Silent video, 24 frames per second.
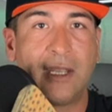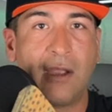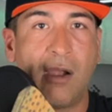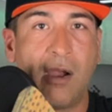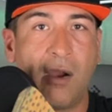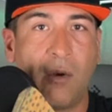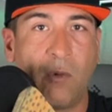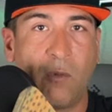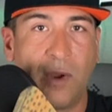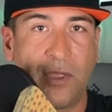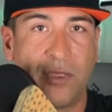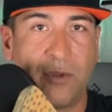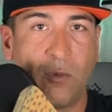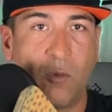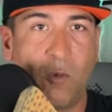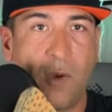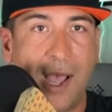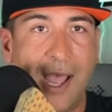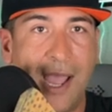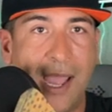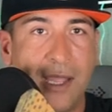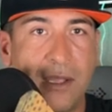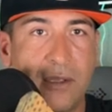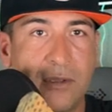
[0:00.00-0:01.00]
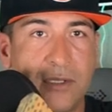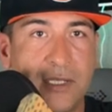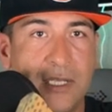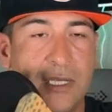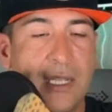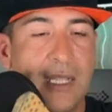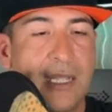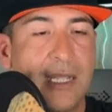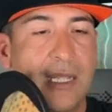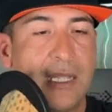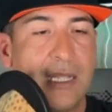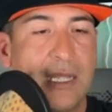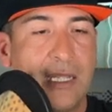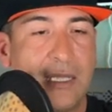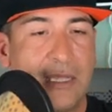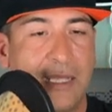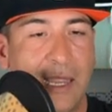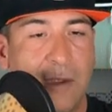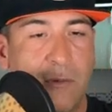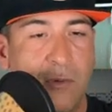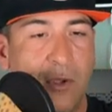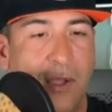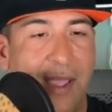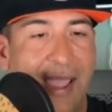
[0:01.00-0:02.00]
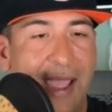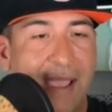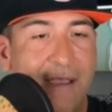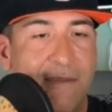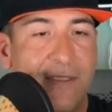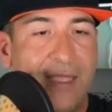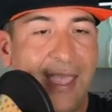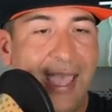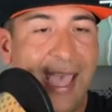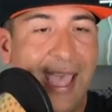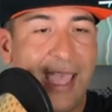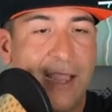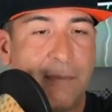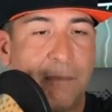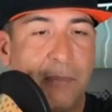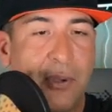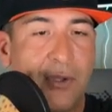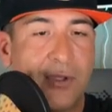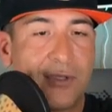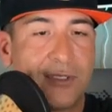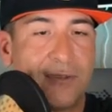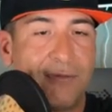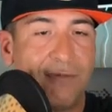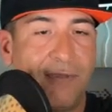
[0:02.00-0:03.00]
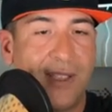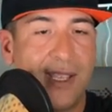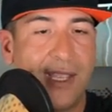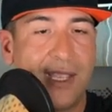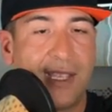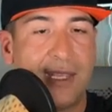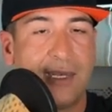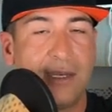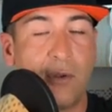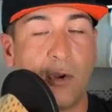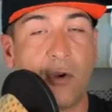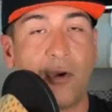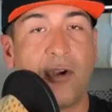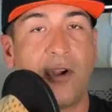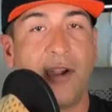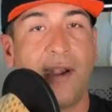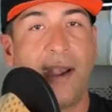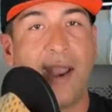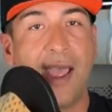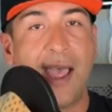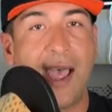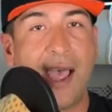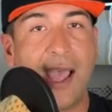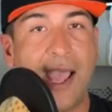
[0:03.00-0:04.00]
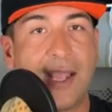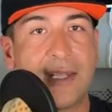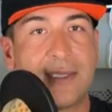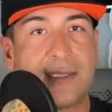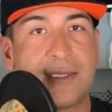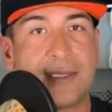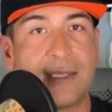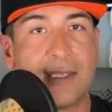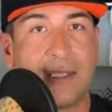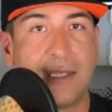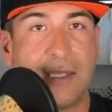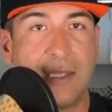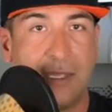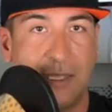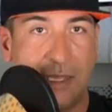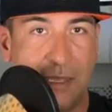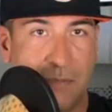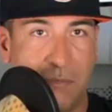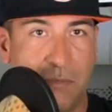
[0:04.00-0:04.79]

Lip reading: are. Whether wild, they will have the adipose fin or not, it